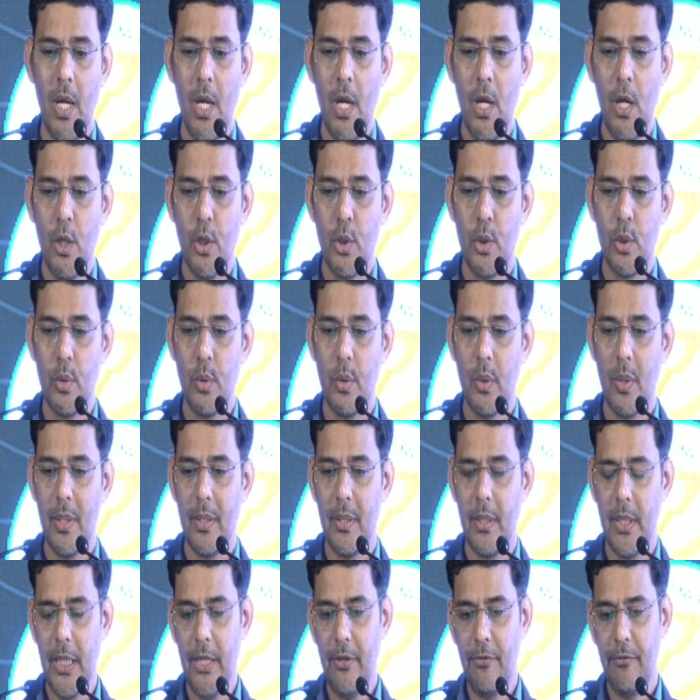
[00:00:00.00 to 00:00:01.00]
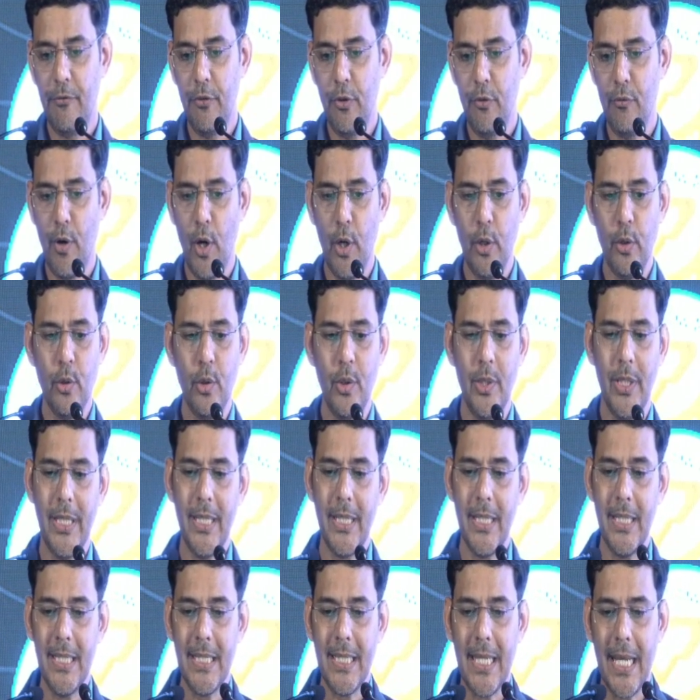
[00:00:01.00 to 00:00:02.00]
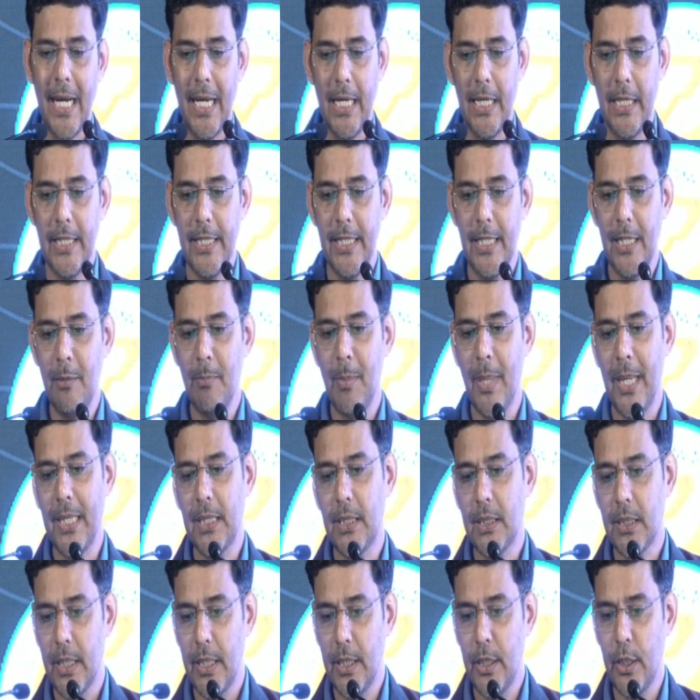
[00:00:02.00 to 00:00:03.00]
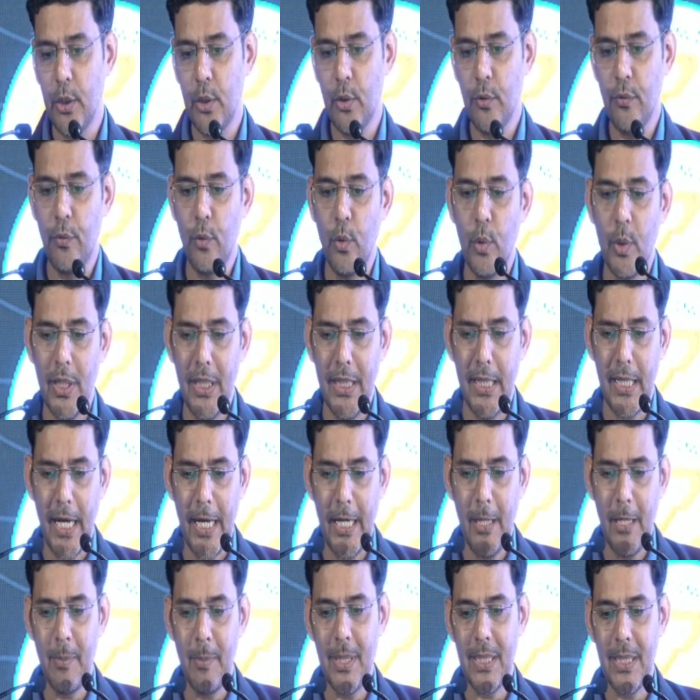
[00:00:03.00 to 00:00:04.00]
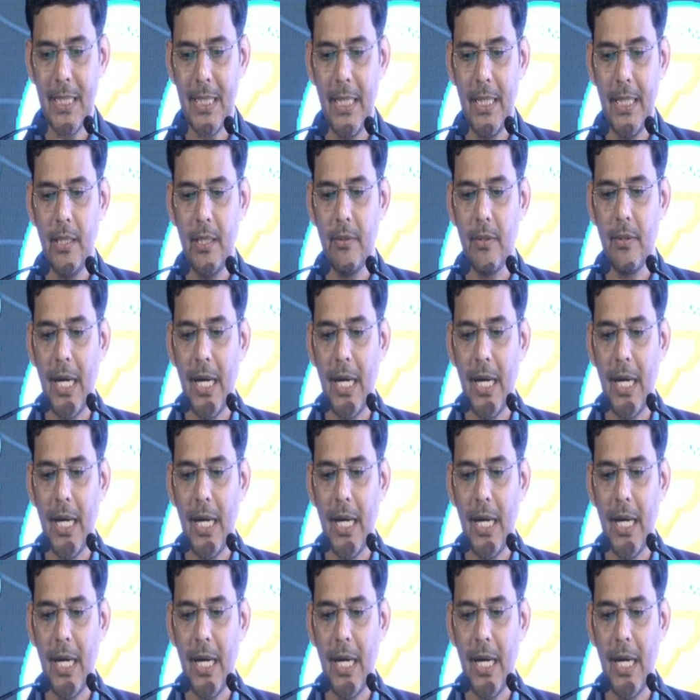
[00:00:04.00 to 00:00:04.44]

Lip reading: So if we want to decrease LDL by 30 to 49%,